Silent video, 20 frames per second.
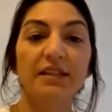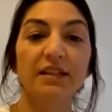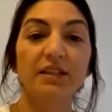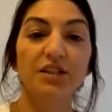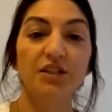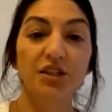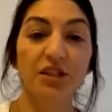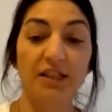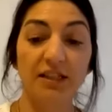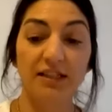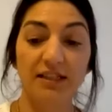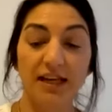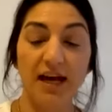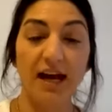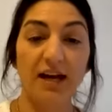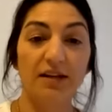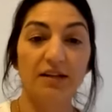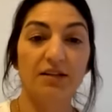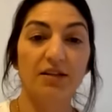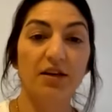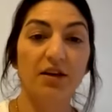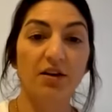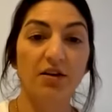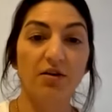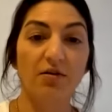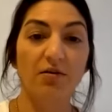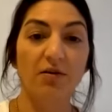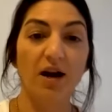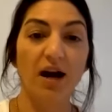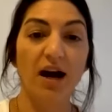the sheet set.
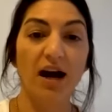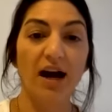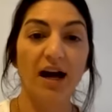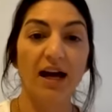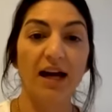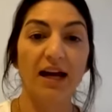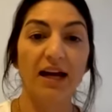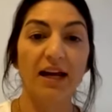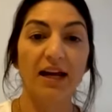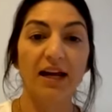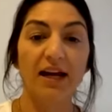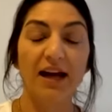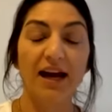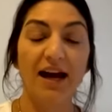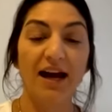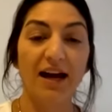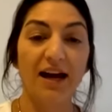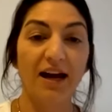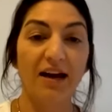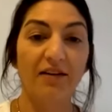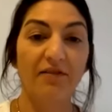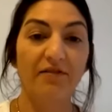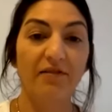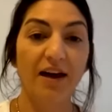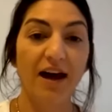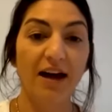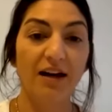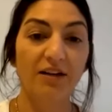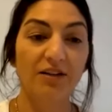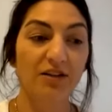So I have
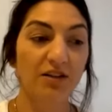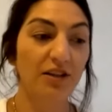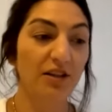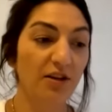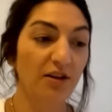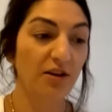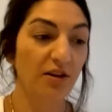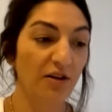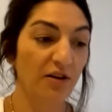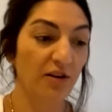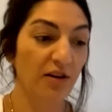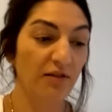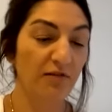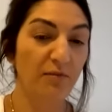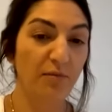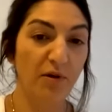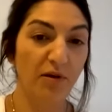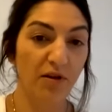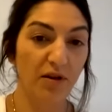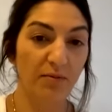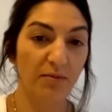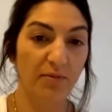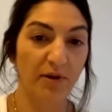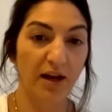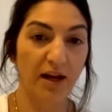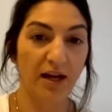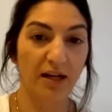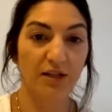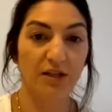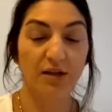actually heard of Boll and
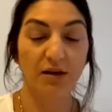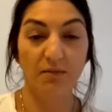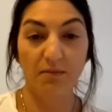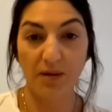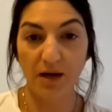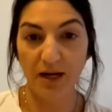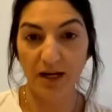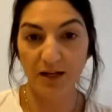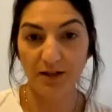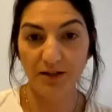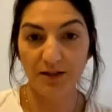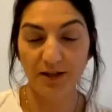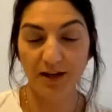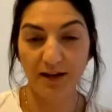Branch a bunch.